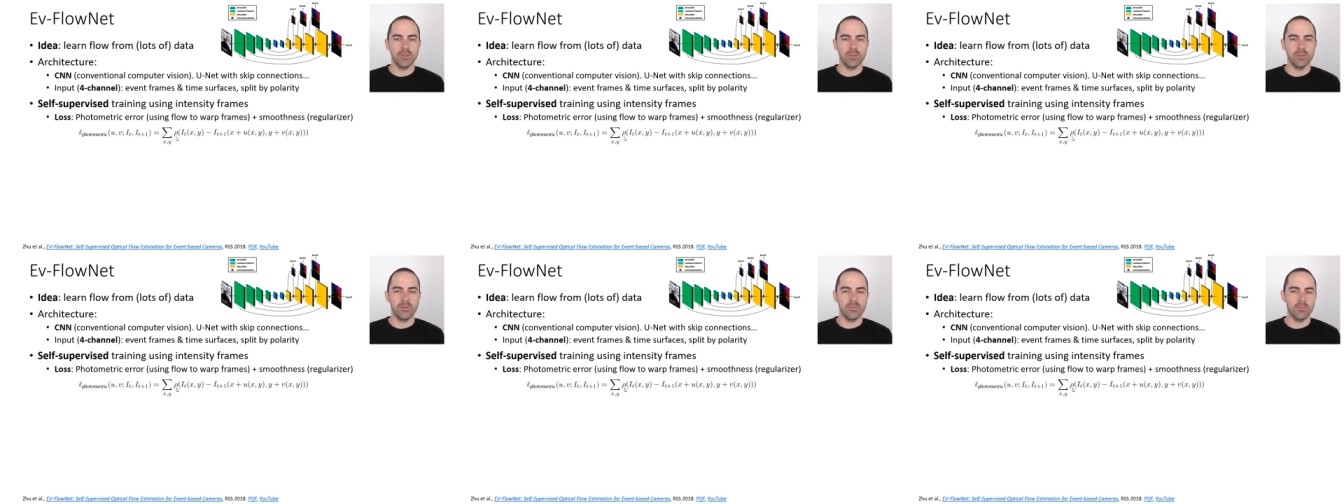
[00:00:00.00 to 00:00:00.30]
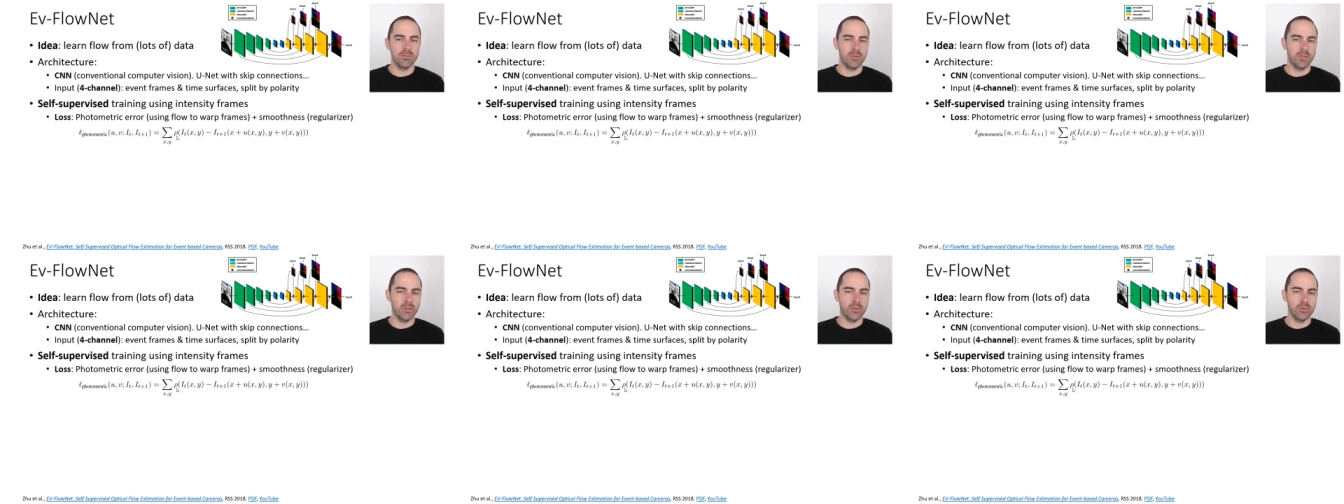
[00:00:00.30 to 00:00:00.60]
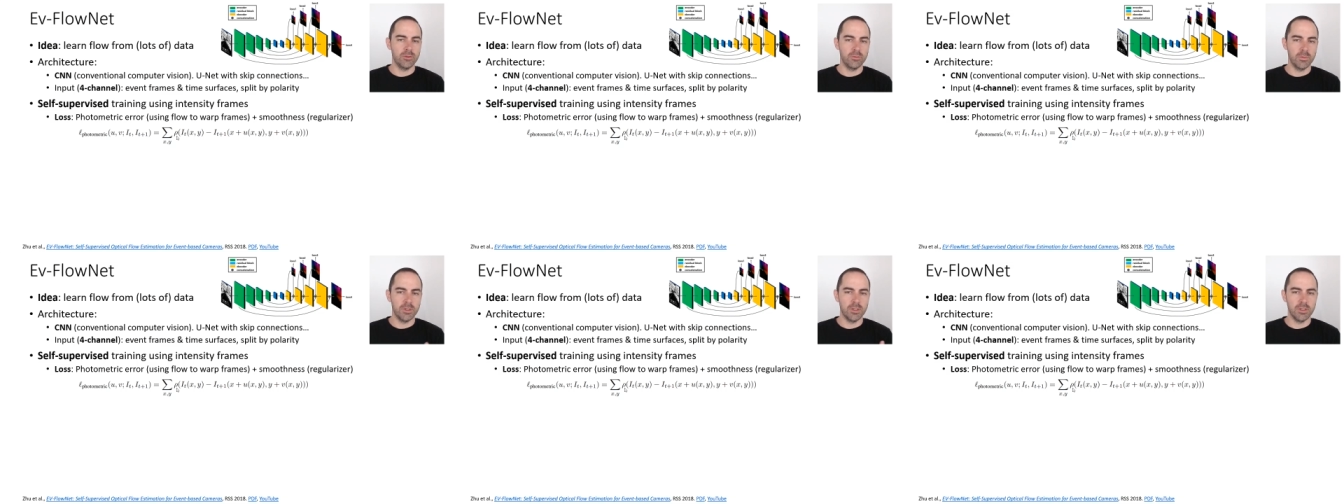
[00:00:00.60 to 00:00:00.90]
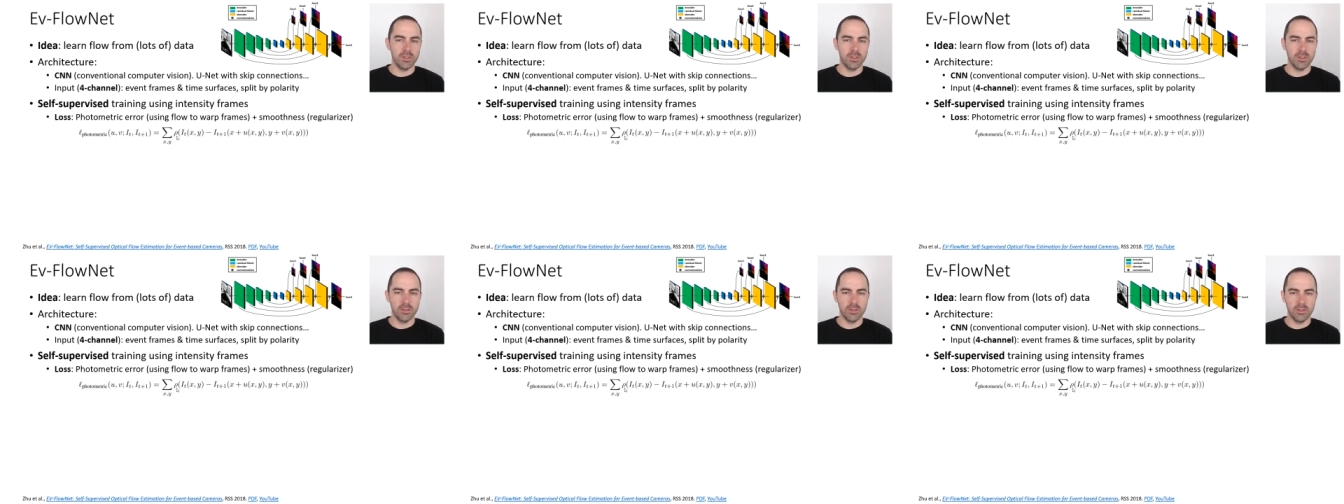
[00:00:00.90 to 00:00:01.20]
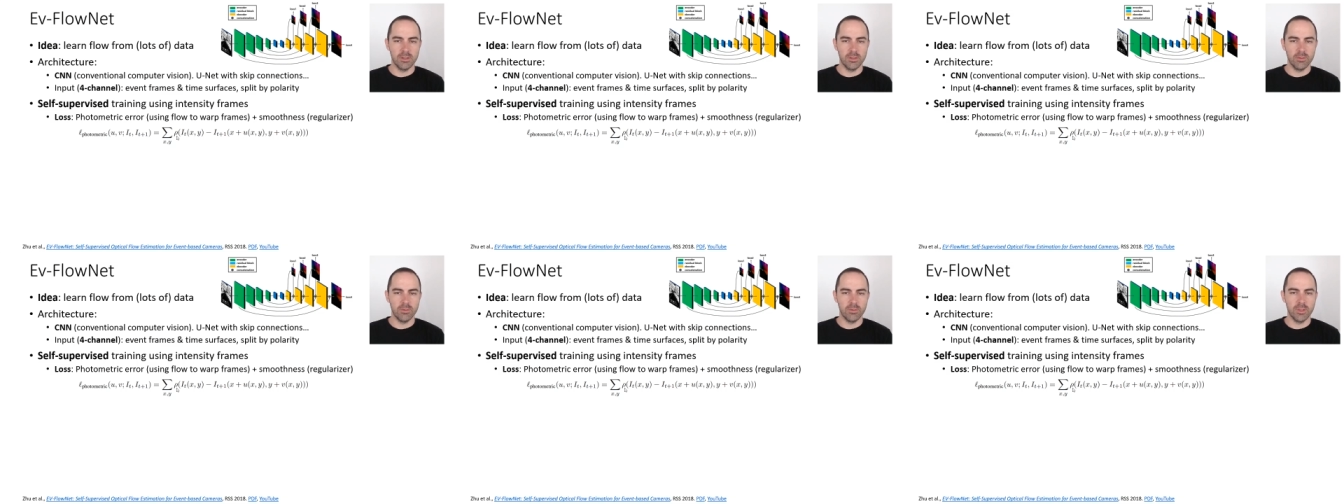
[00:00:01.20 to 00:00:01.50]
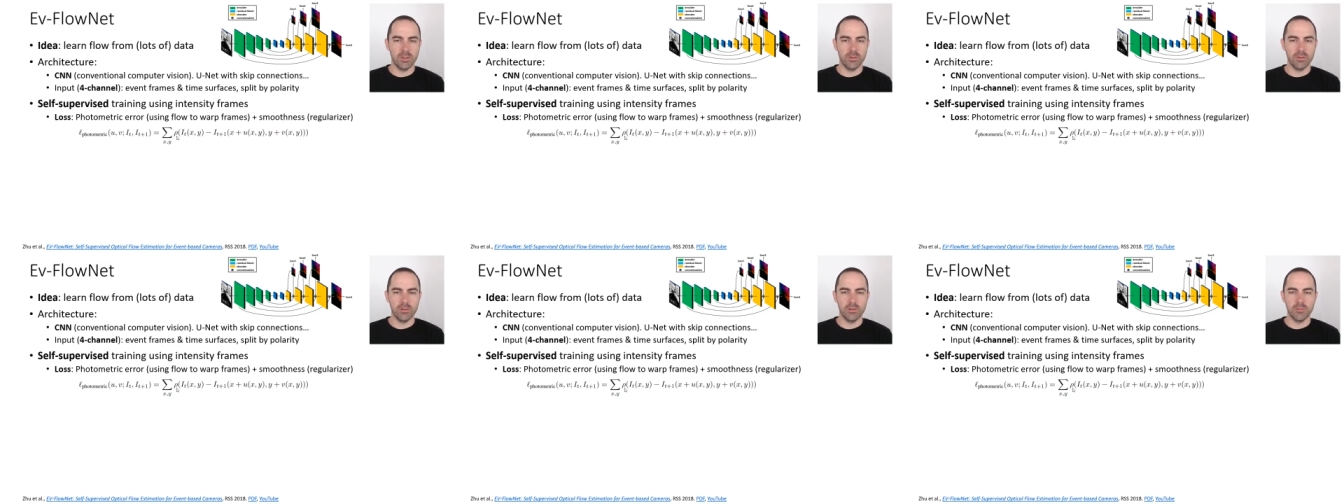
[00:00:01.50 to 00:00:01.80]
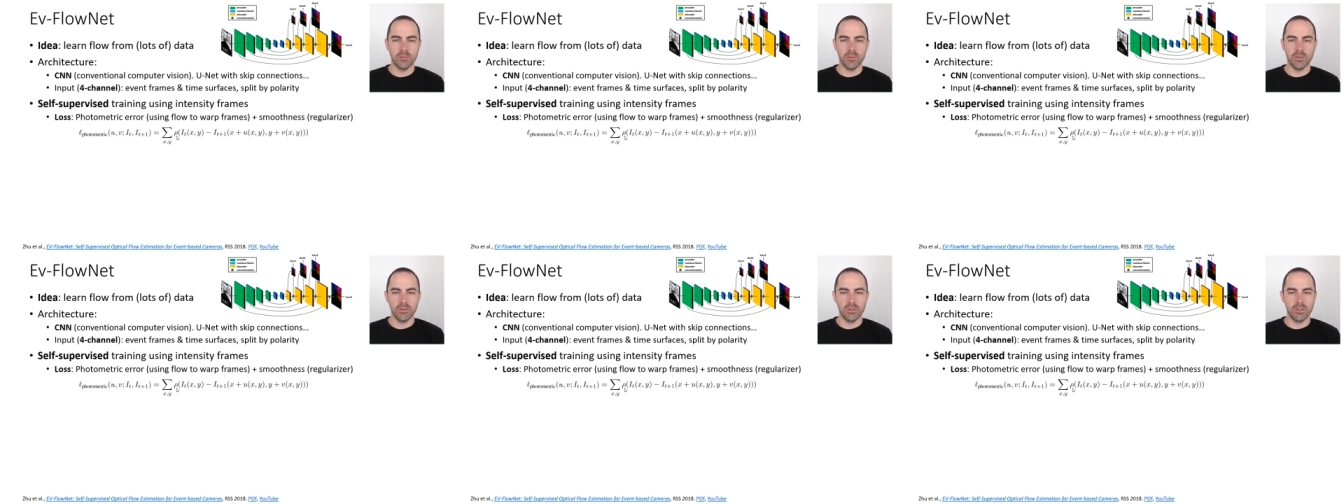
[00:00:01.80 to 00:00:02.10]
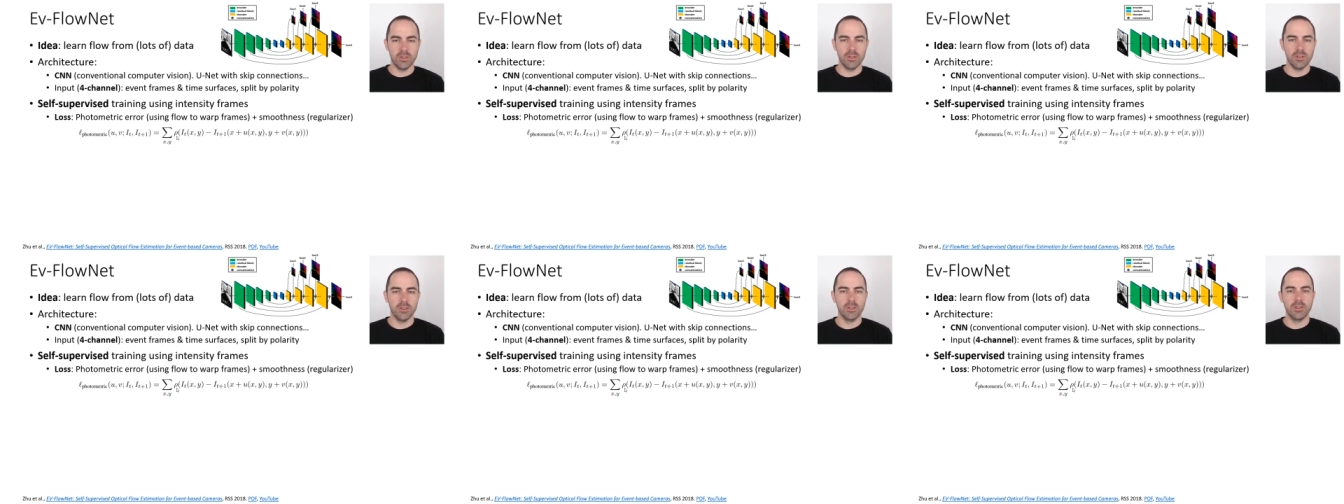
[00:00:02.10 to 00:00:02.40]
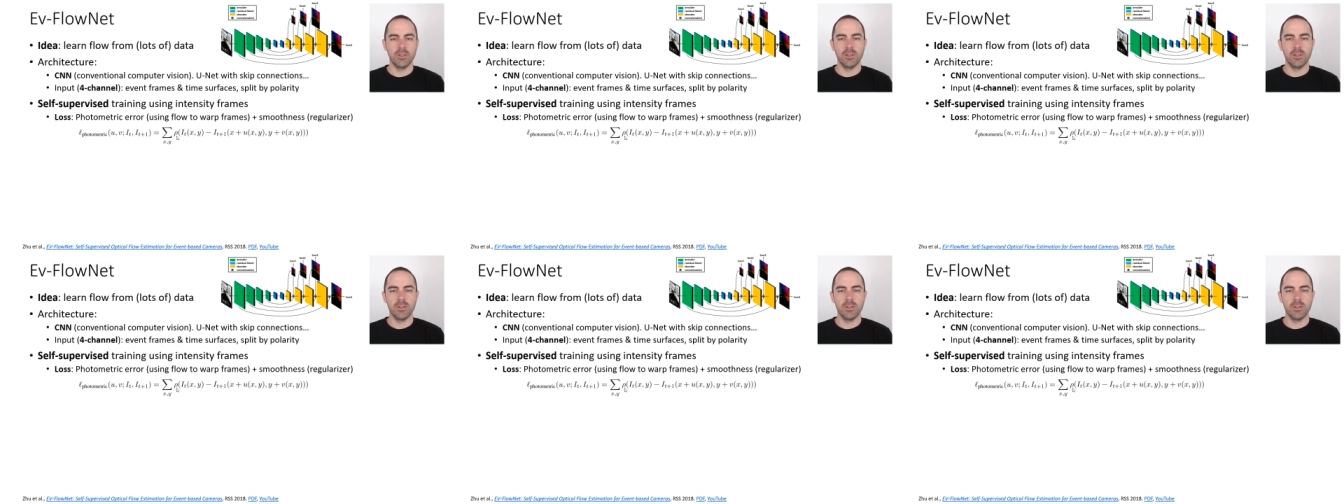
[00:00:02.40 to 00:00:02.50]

So it could be the the one norm or the